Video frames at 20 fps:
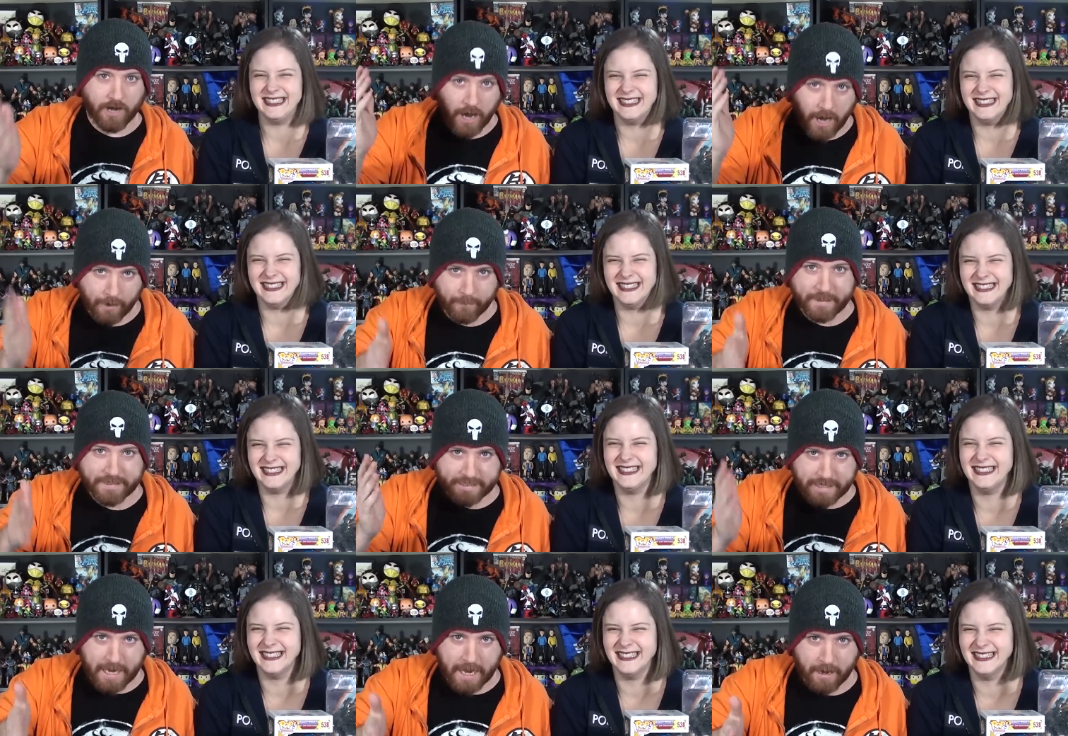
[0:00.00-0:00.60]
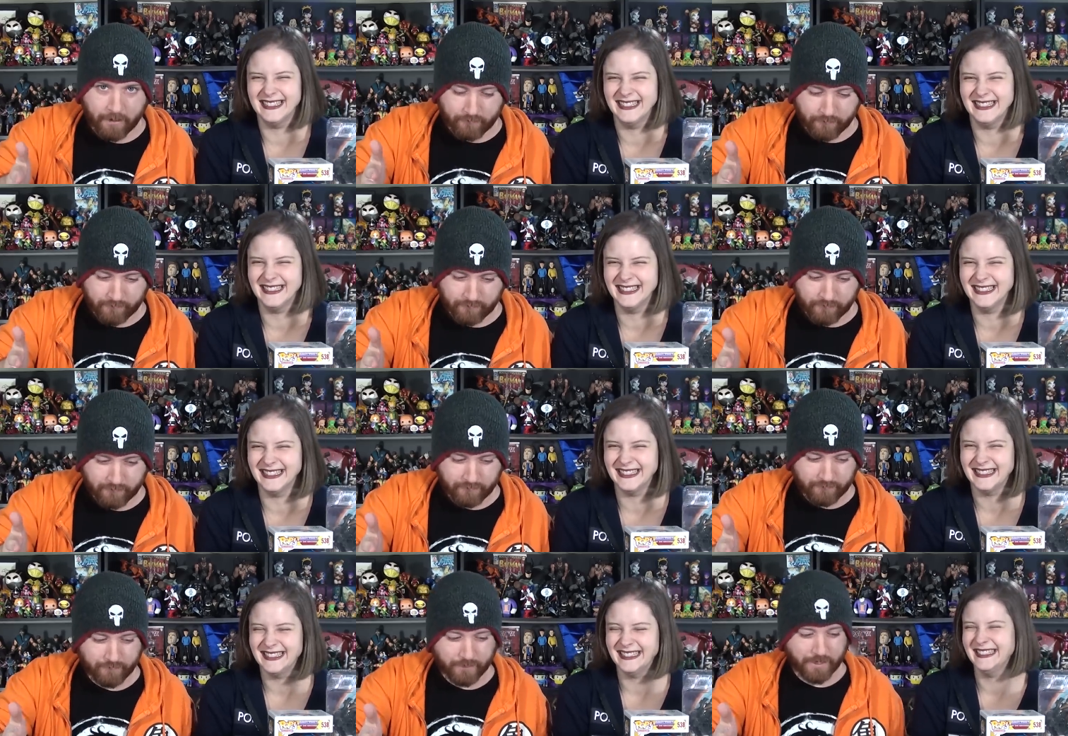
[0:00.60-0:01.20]
Speaker 1: calm it down
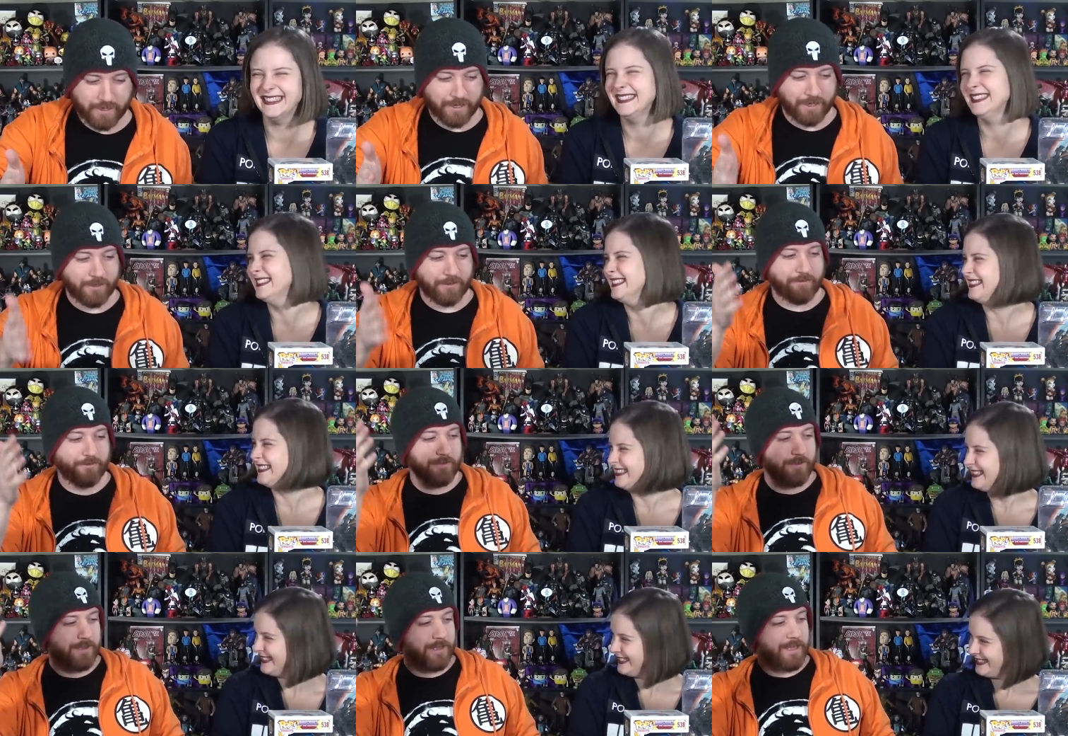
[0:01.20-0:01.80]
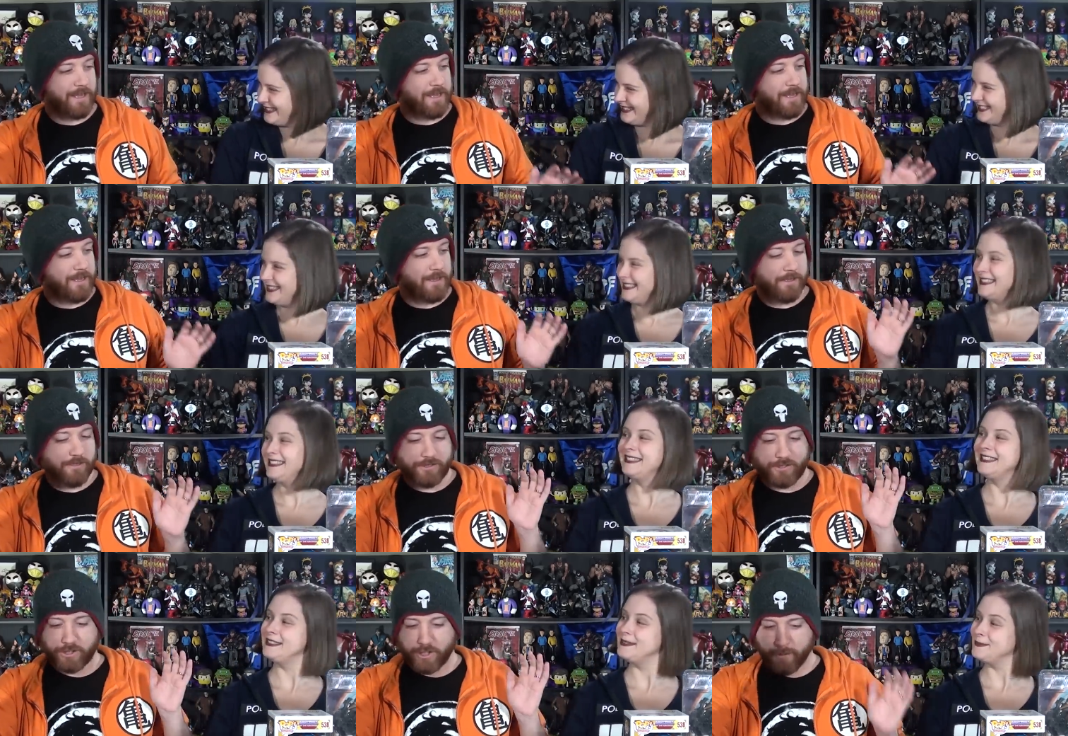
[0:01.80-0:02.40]
because
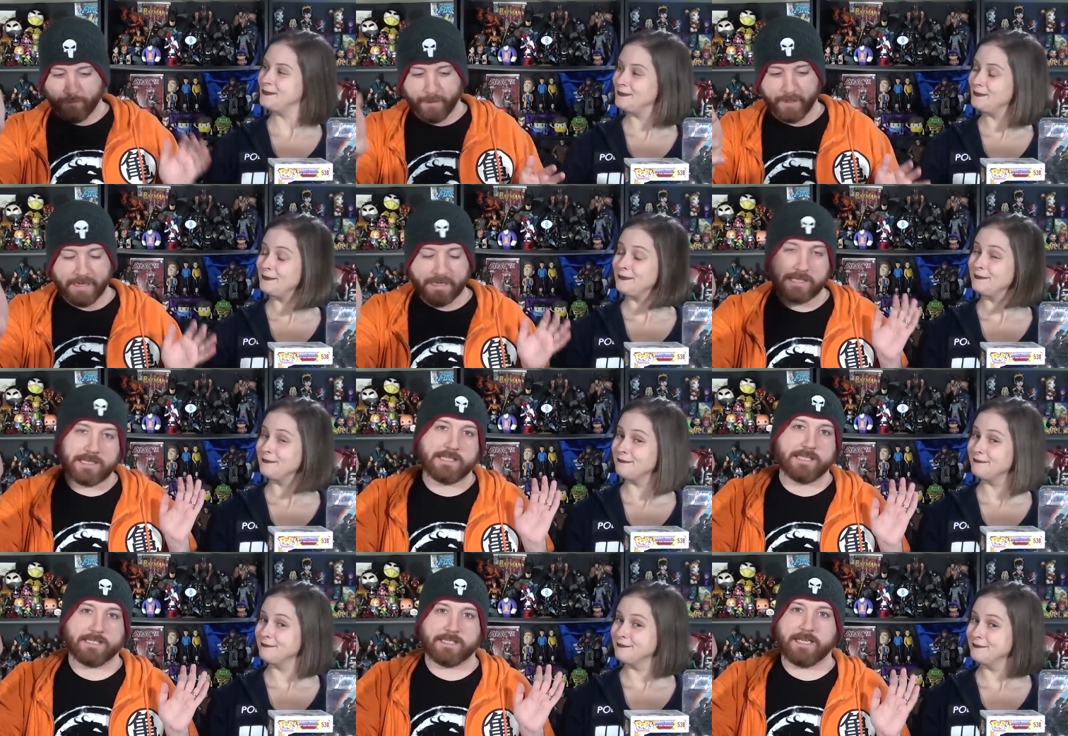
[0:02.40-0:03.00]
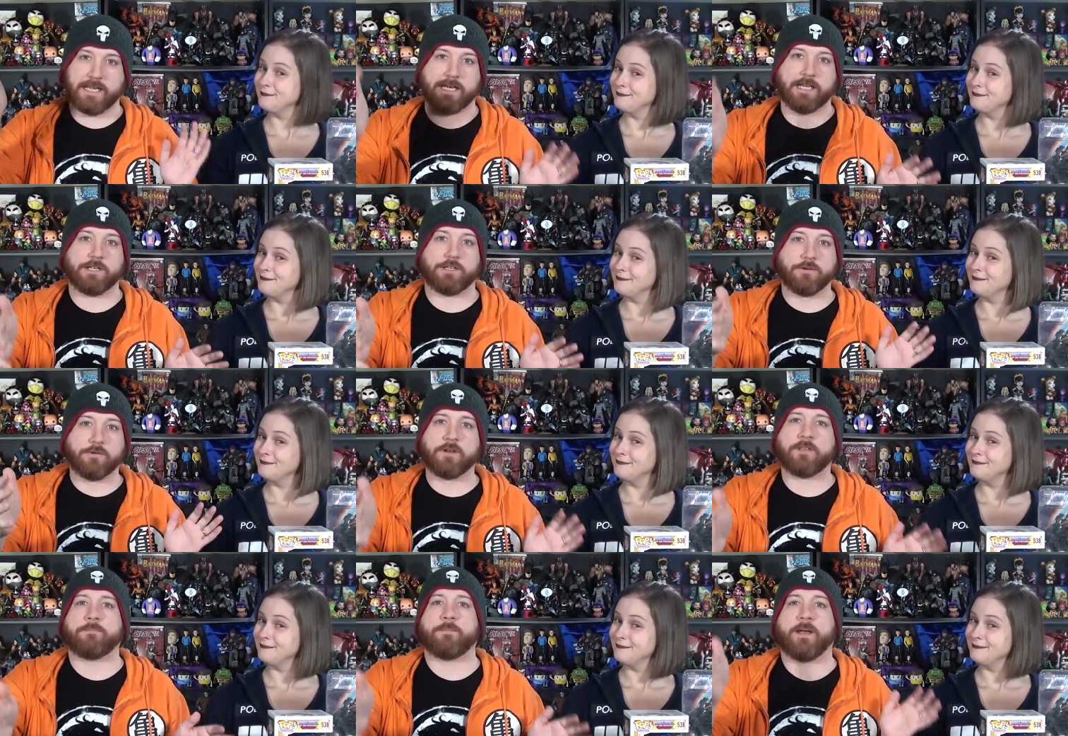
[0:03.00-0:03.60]
shipping is just getting too
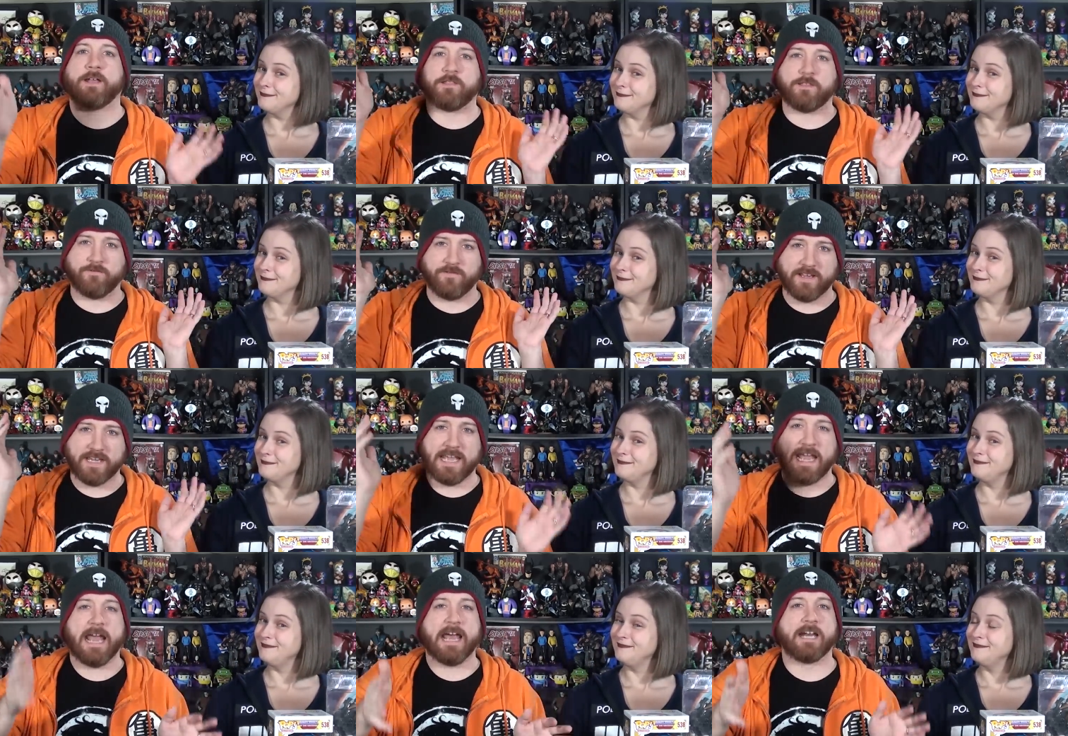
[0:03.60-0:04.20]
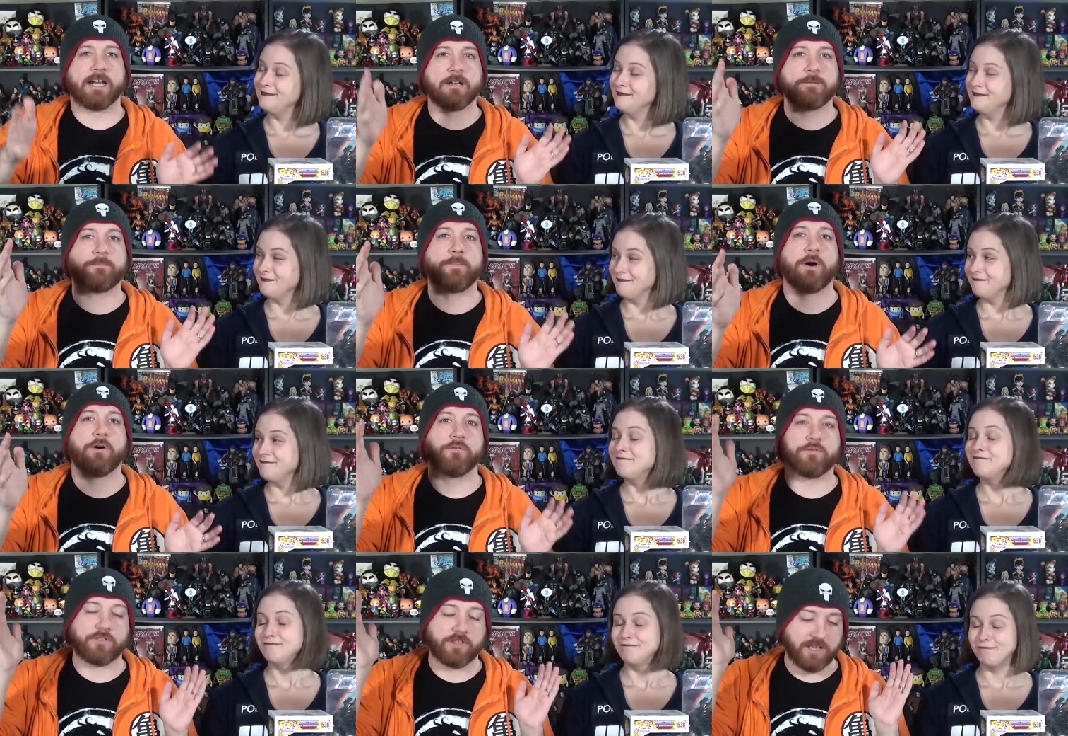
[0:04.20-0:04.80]
expensive and Canada
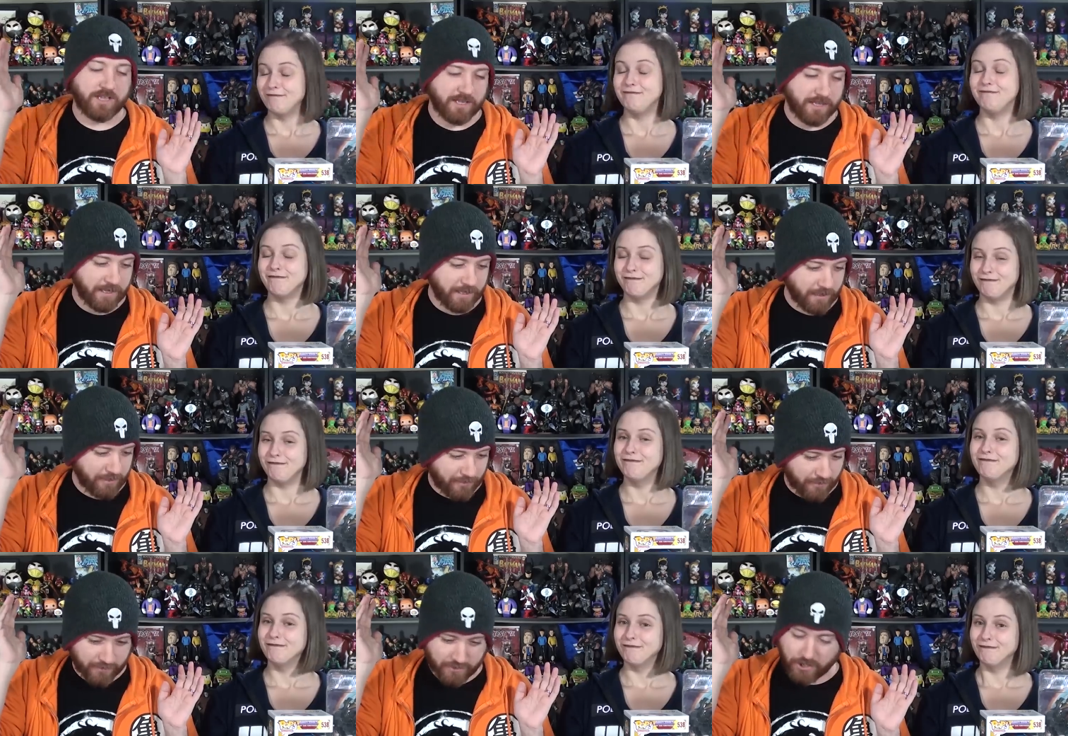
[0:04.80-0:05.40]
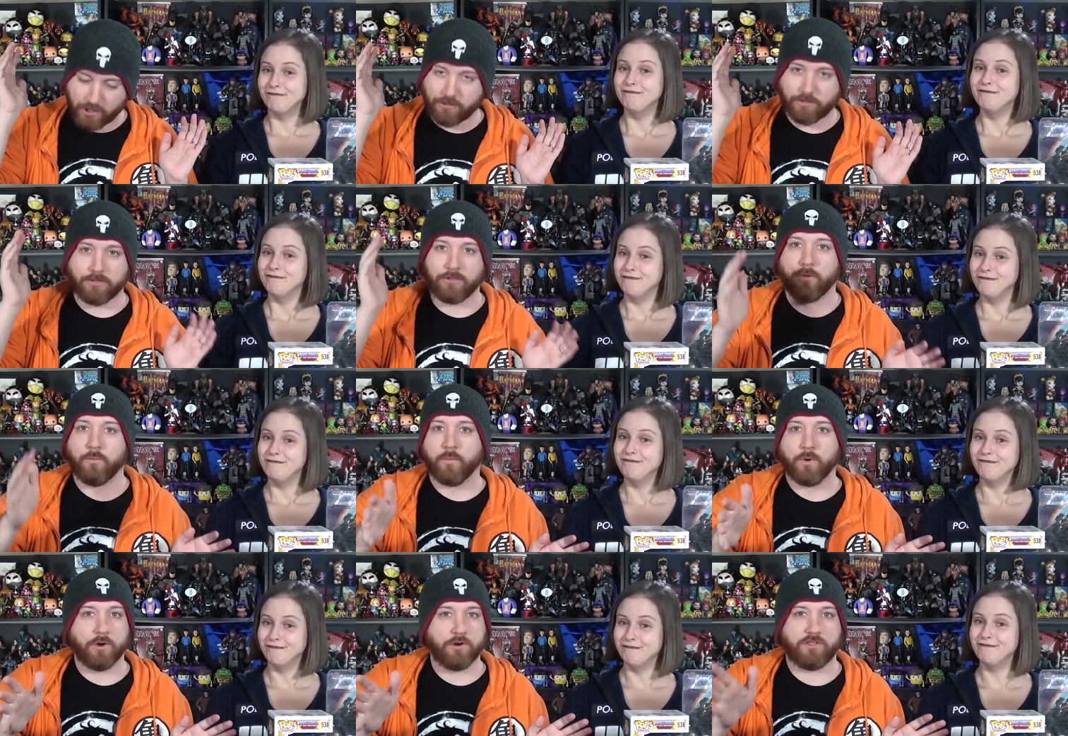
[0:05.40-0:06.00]
Post is just the
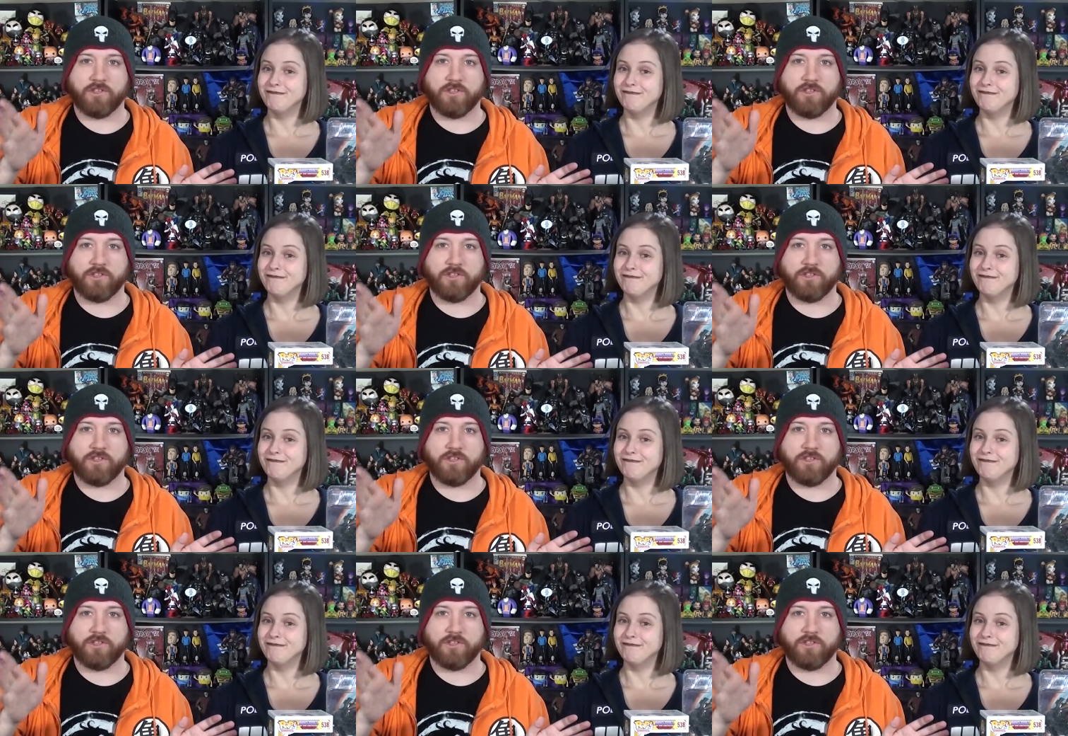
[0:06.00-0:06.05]
worst.